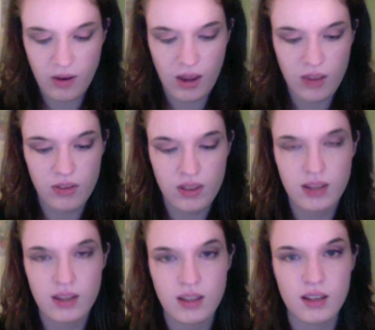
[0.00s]
rather
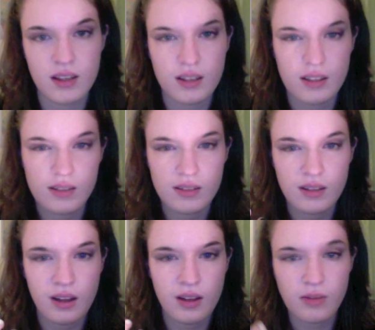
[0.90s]
than the
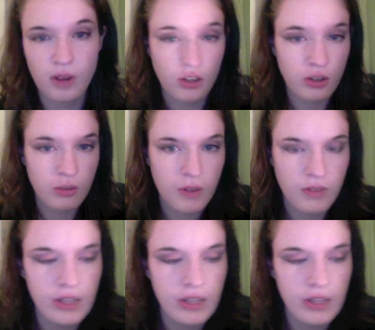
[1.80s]
uh, volume of your